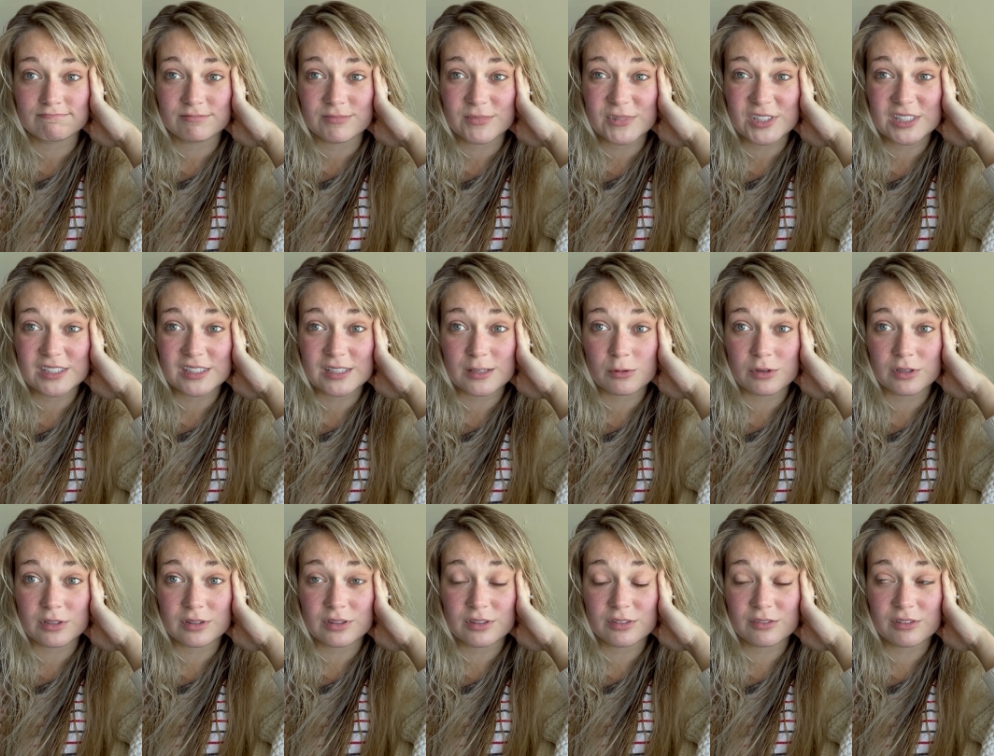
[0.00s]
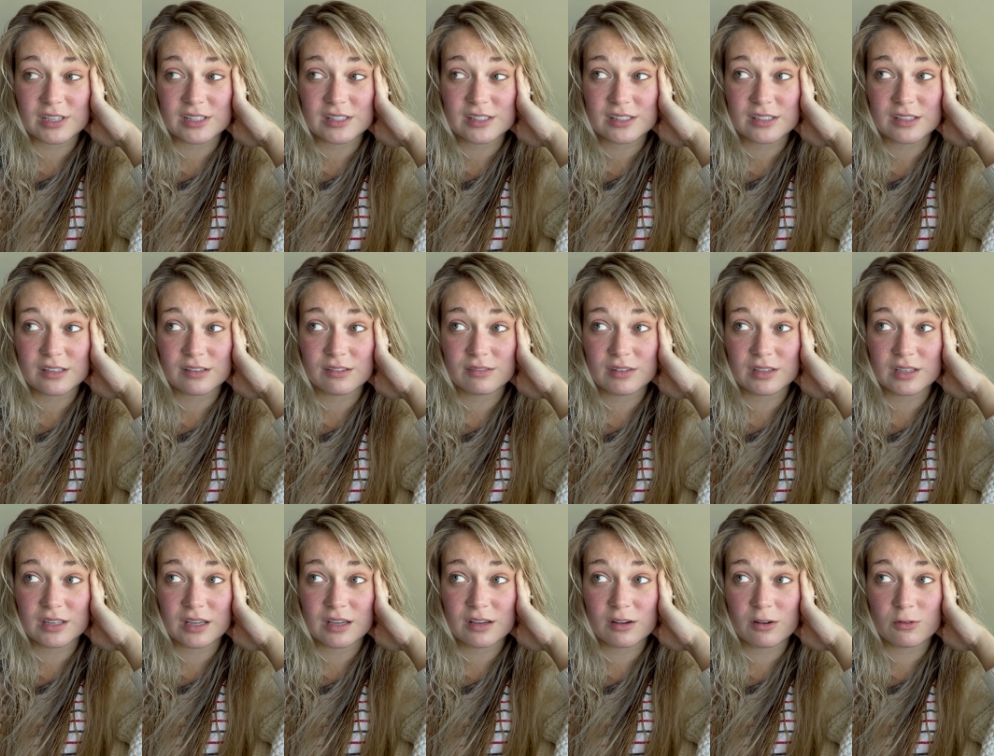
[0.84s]
see what the rest of the
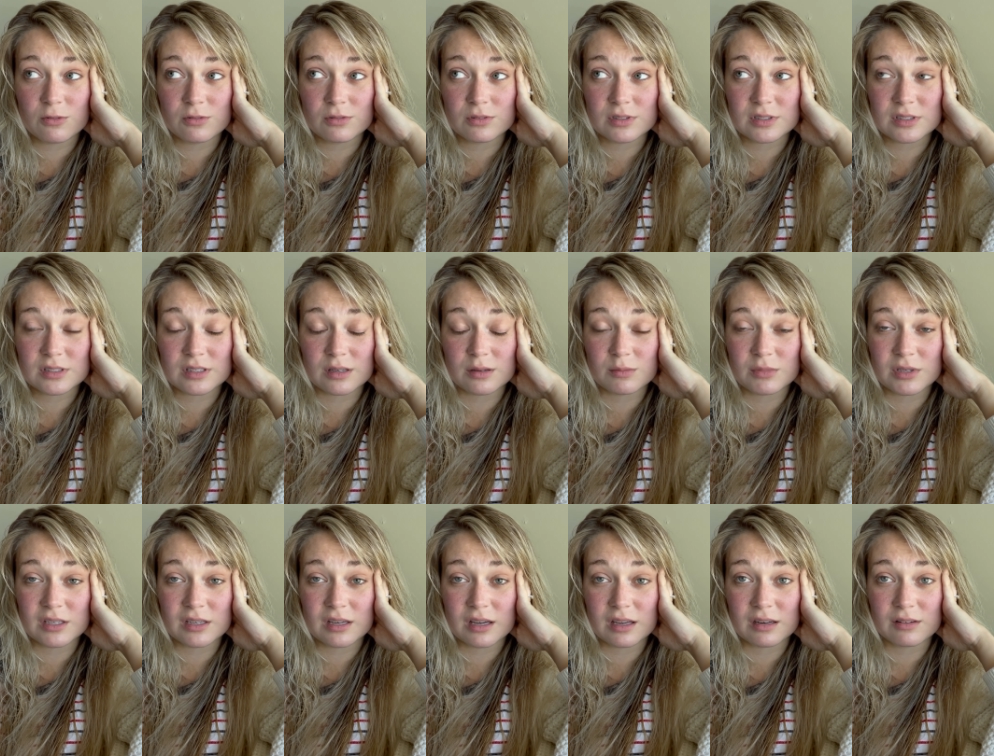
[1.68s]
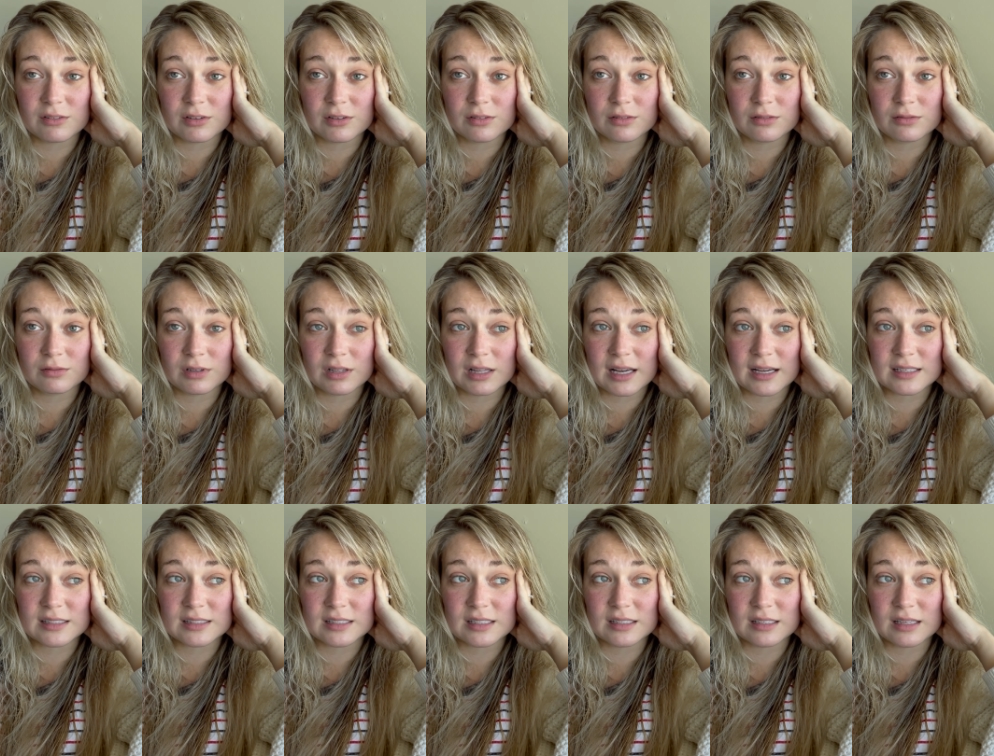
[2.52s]
day holds. It's gonna be kind of a
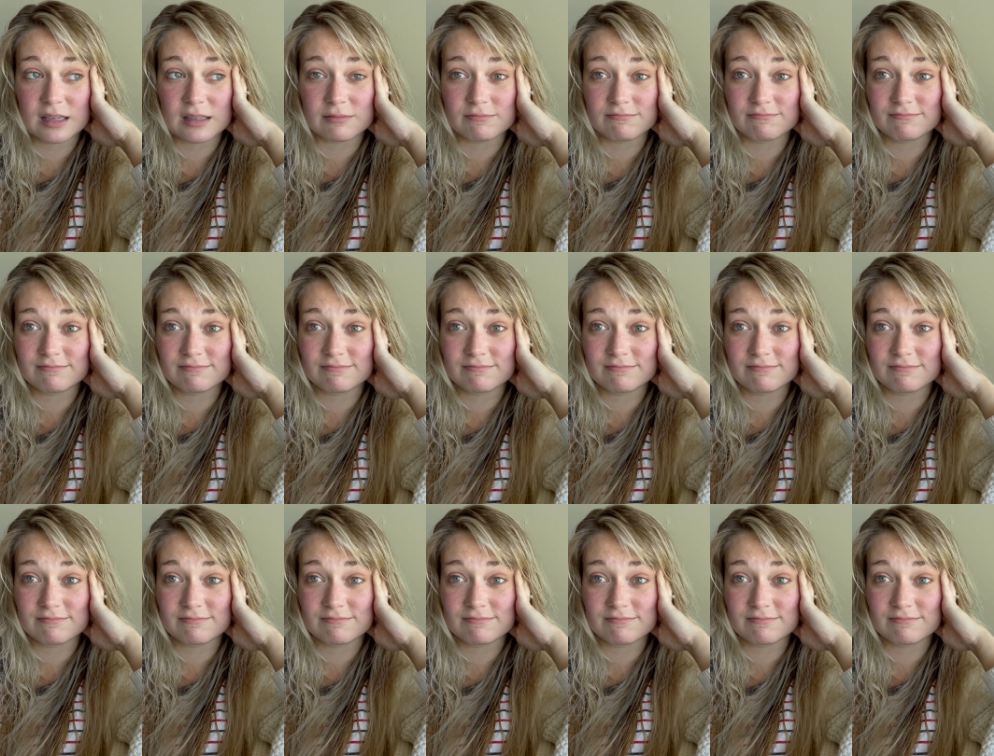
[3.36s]
relaxing day.